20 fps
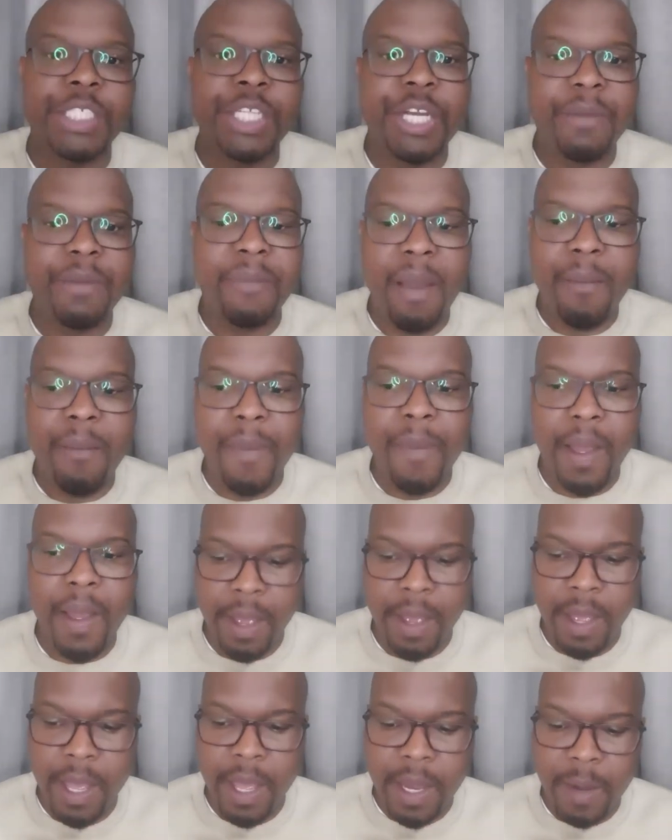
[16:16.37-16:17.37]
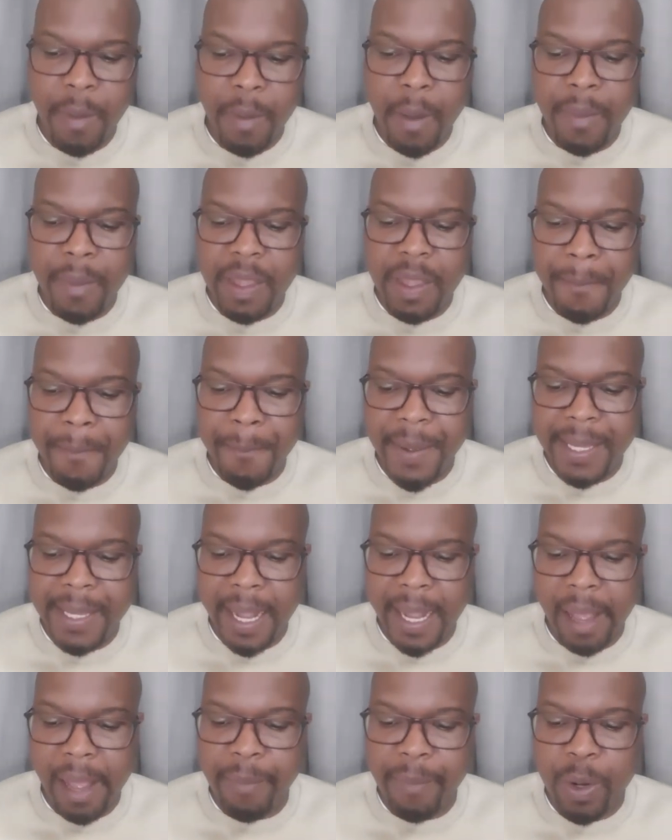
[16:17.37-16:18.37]
Remember the
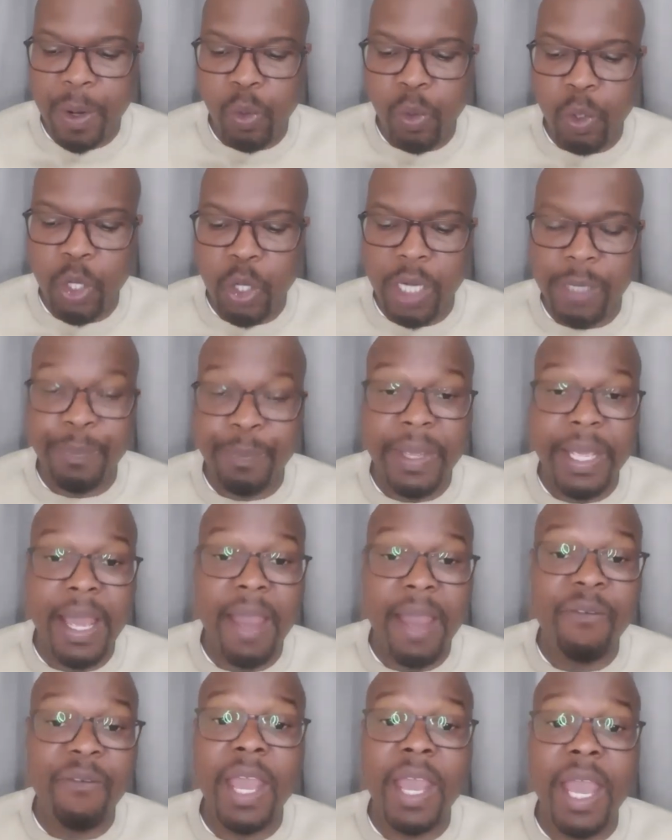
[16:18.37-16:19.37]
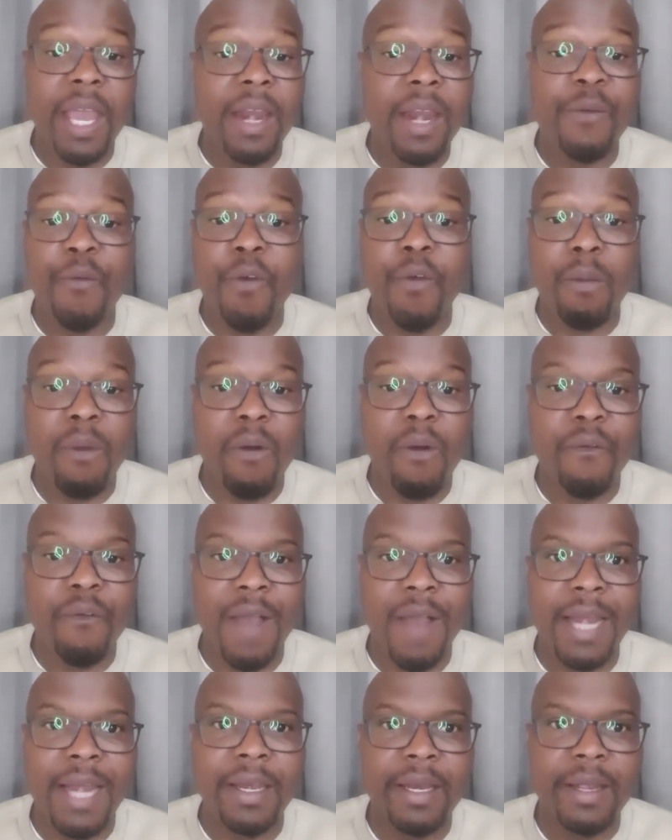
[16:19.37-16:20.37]
company will not be having any form of
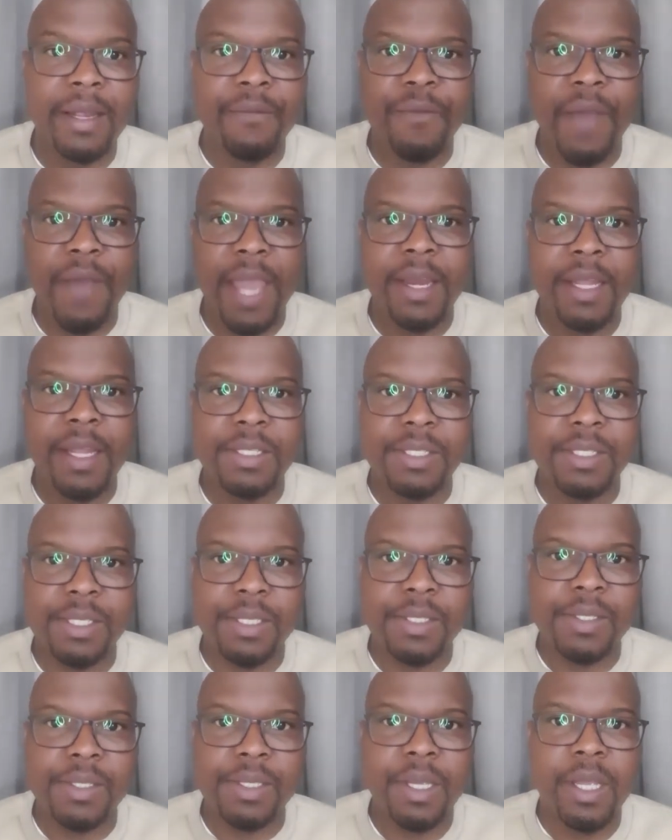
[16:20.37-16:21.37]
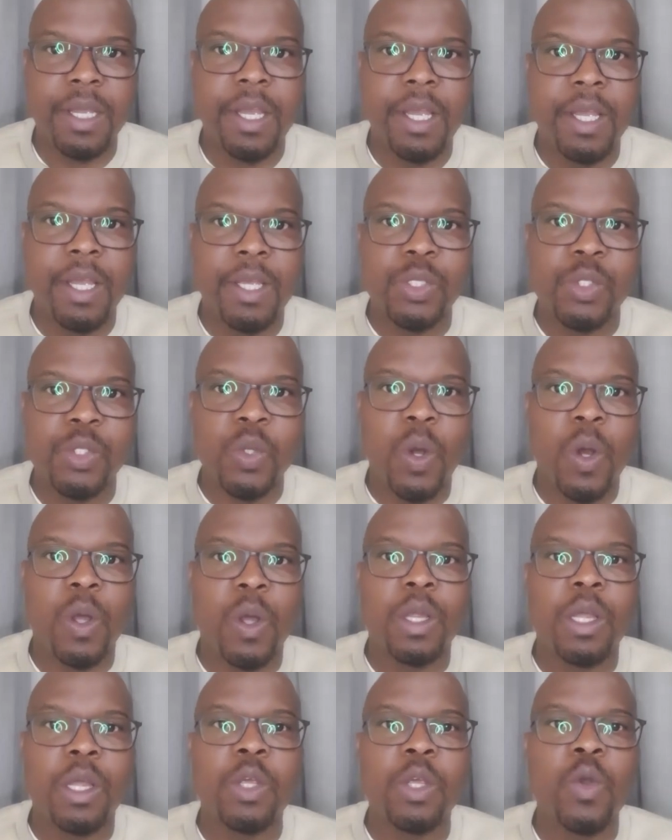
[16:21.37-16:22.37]
finances. So
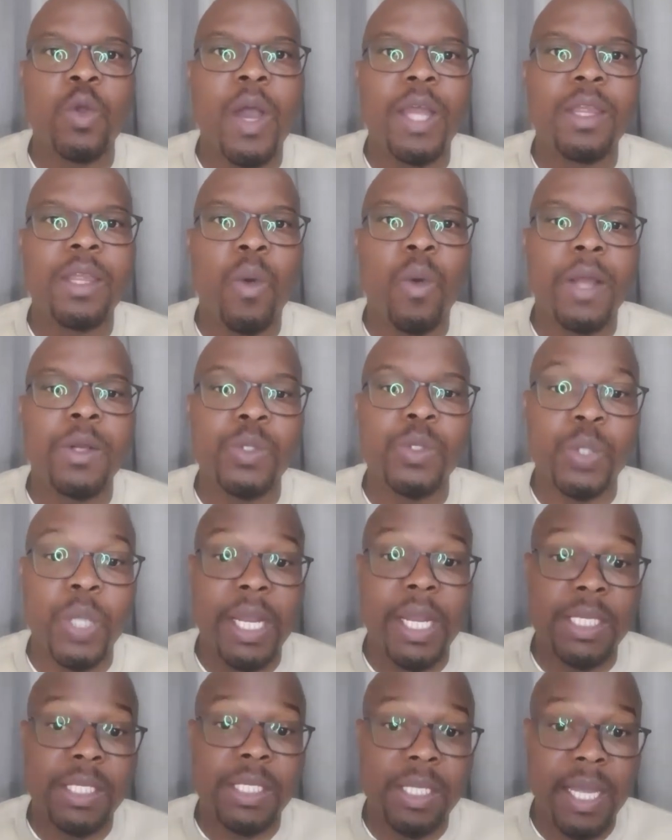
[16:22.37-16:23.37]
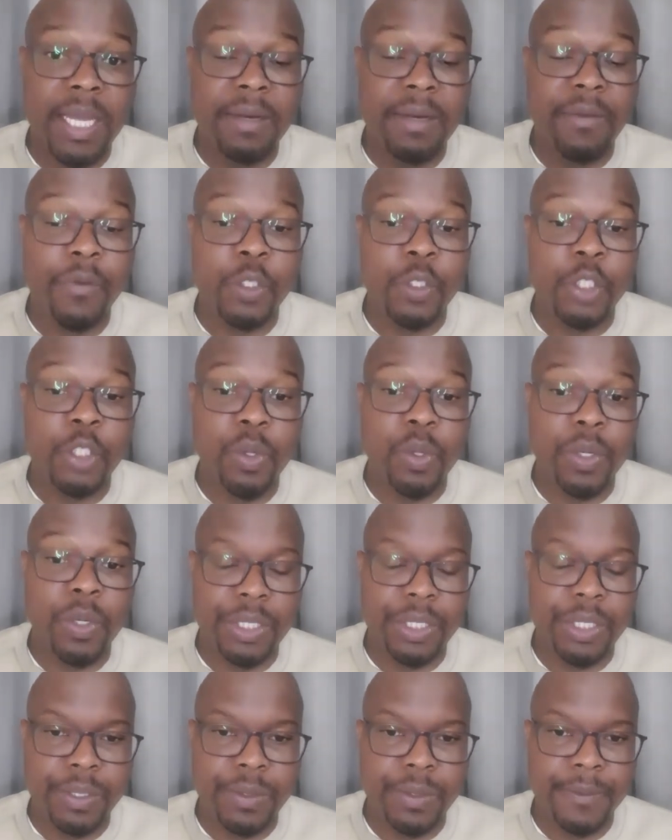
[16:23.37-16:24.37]
you are the one who's going to stand for
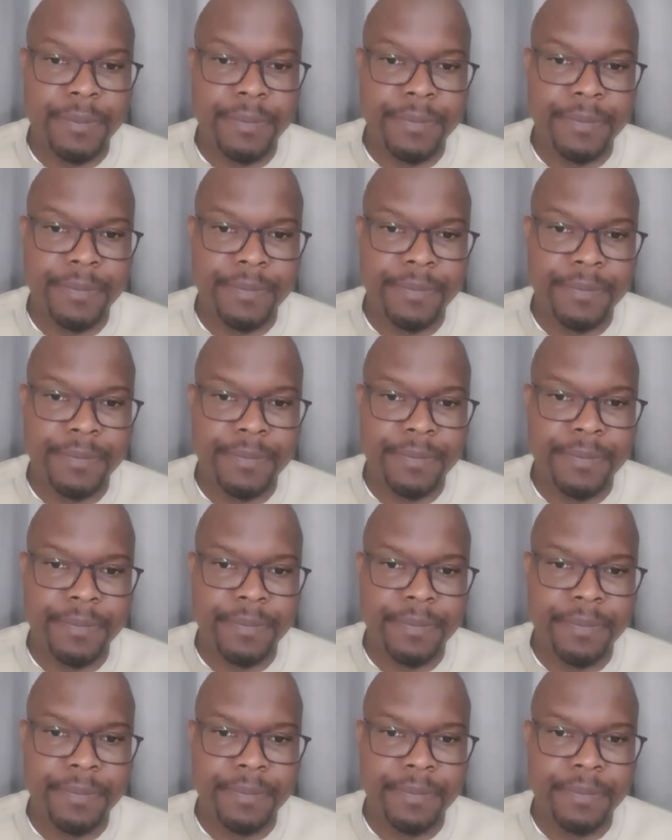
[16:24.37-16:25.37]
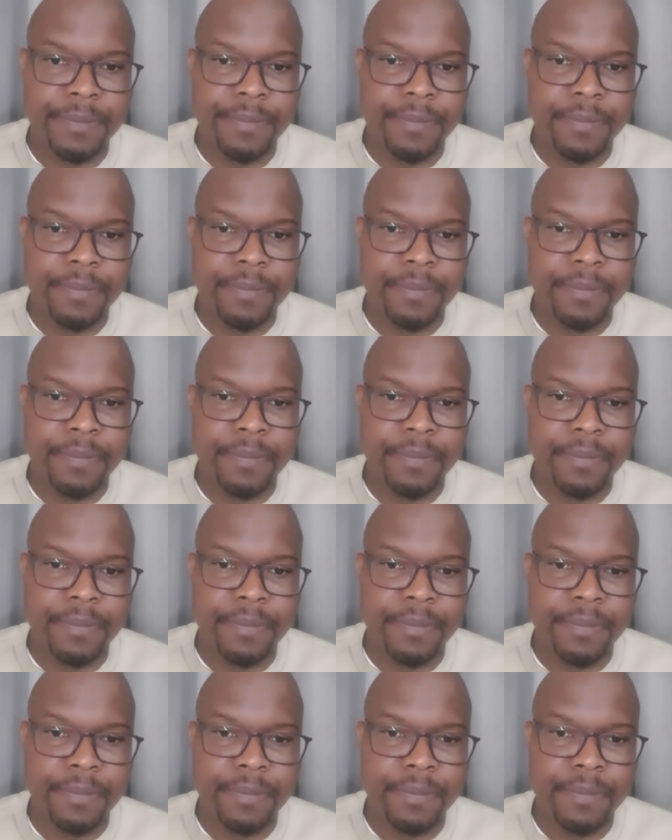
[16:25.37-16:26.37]
surety.
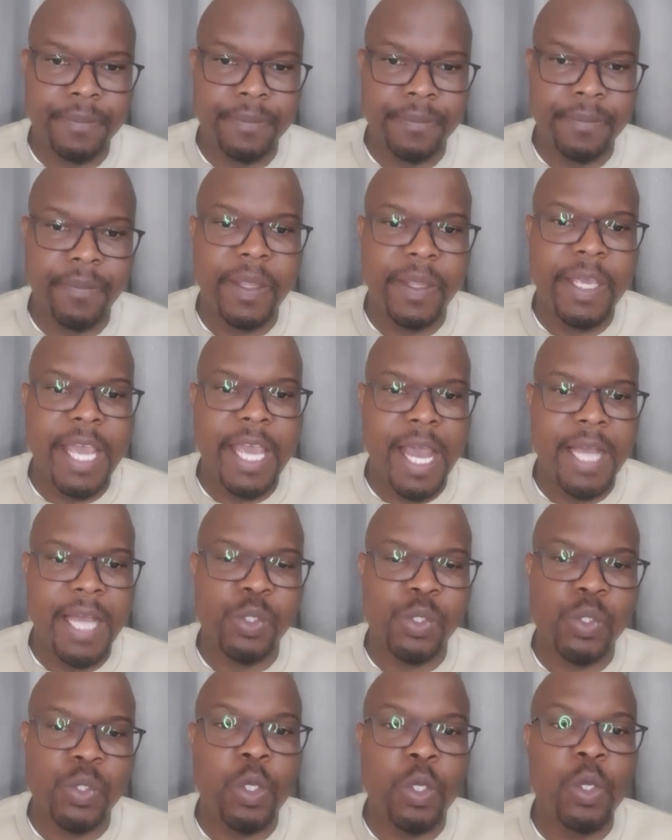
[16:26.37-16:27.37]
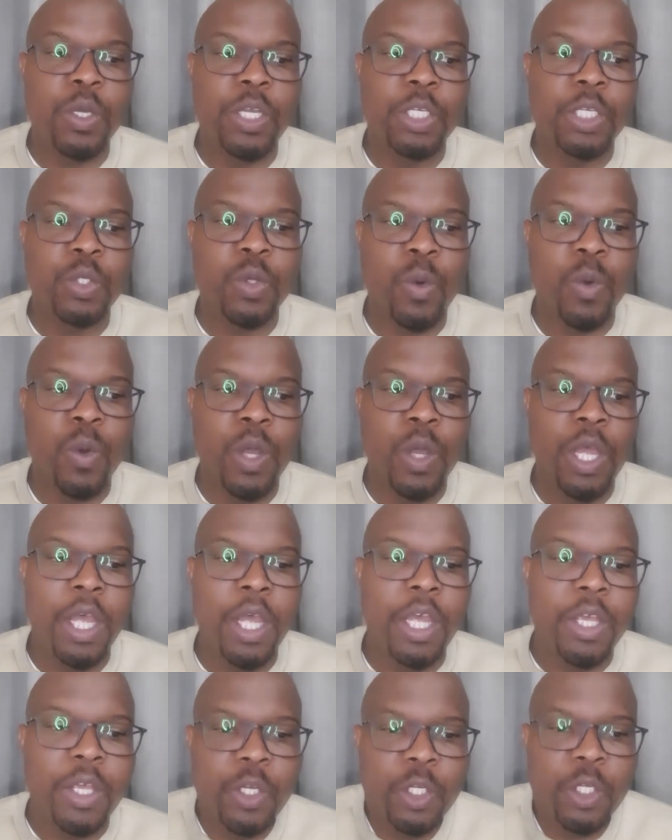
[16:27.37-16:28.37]
Yes, so you need
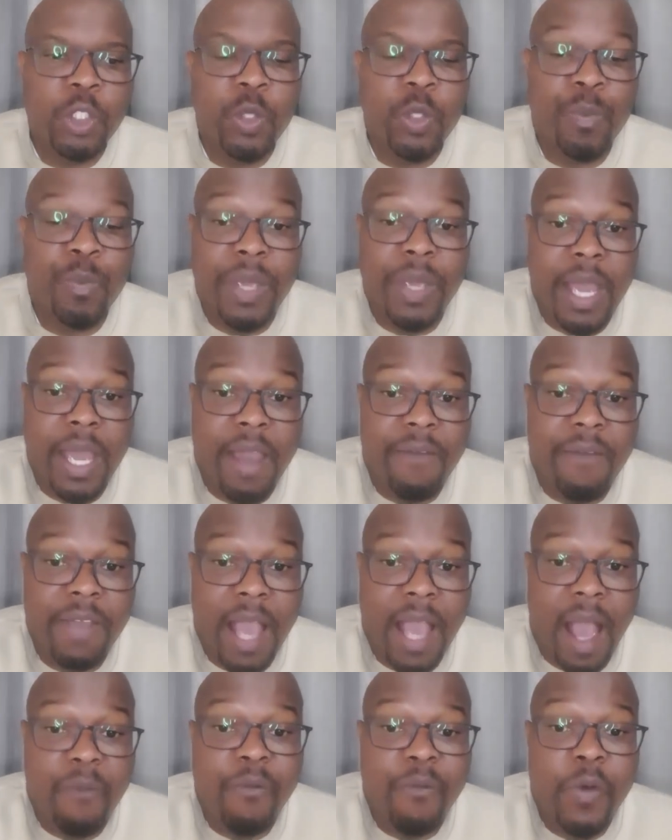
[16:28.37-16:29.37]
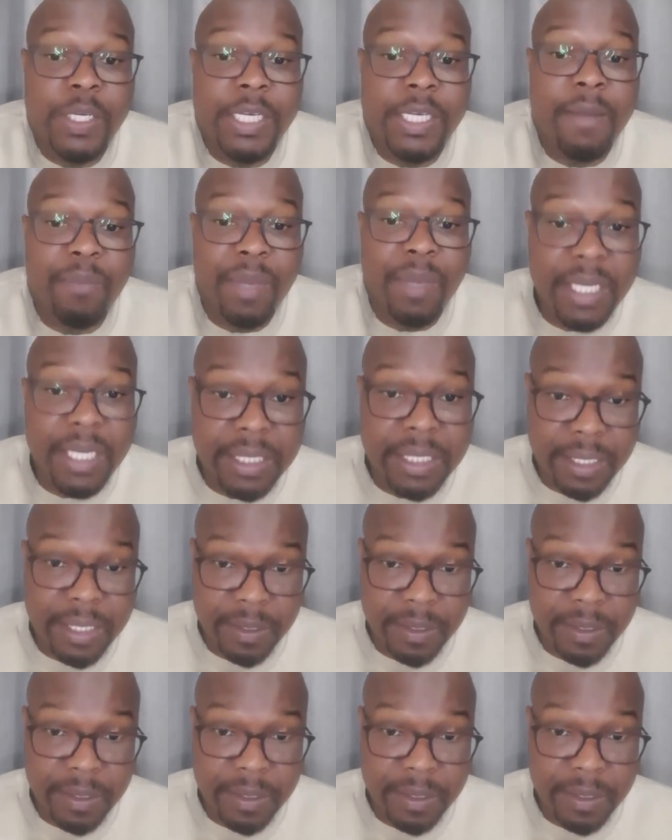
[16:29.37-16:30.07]
to be having affordability.